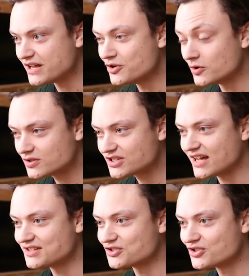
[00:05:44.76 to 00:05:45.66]
menu also
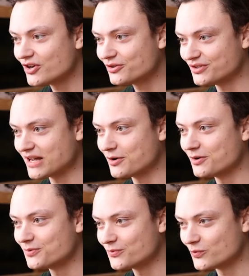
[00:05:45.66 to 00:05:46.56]
has a turtle
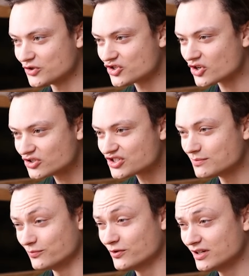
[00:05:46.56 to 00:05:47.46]
demo, which shows
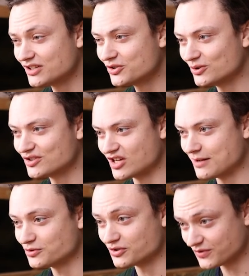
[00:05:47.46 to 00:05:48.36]
some really cool
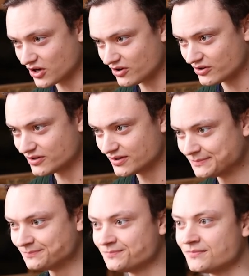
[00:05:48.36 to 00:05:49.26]
examples of code.
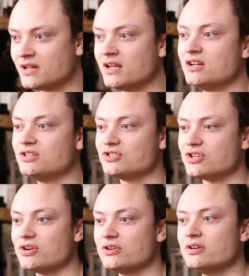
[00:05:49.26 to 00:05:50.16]

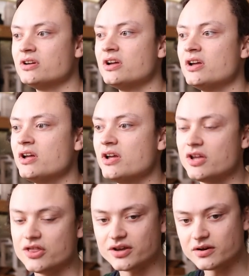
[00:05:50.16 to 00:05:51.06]
So
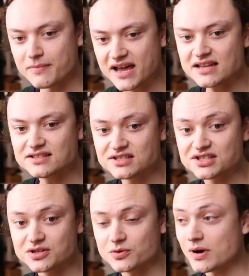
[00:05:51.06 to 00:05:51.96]
the commands are
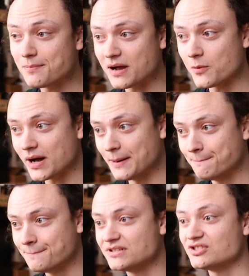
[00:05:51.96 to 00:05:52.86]
still one by one.
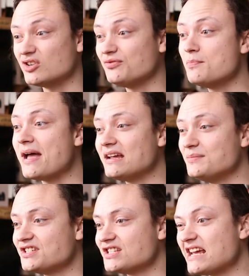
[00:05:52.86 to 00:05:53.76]
So if you make a
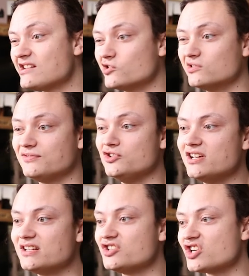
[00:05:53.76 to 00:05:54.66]
mistake or if you
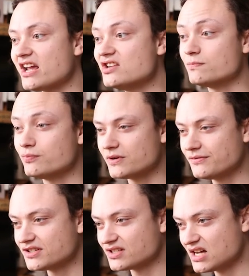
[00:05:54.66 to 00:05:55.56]
need to change a
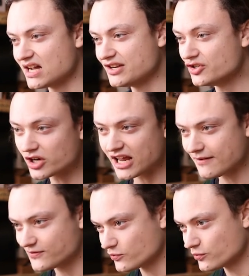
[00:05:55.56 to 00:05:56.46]
previous line, you're going to
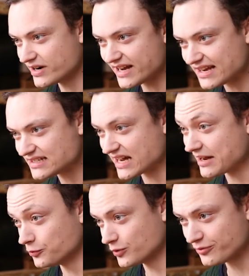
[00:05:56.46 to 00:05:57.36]
have to re-enter
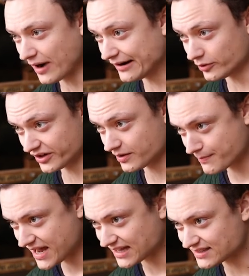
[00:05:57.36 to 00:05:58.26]
and rewrite all the
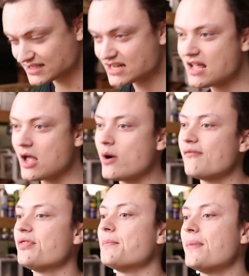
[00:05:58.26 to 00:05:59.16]
commands.
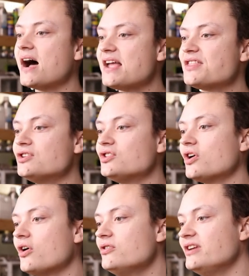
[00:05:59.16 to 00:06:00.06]
However, the Python
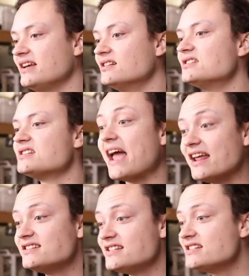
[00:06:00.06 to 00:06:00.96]
code hints
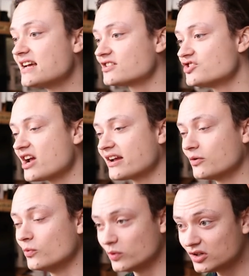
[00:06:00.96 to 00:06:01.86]
and syntax
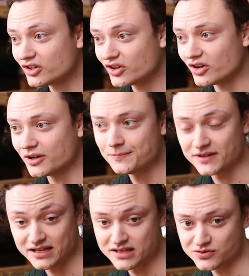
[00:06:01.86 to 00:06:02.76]
checking will occur
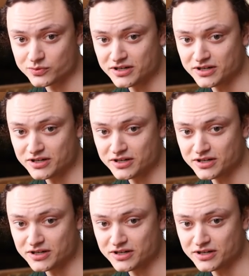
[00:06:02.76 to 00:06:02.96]
in this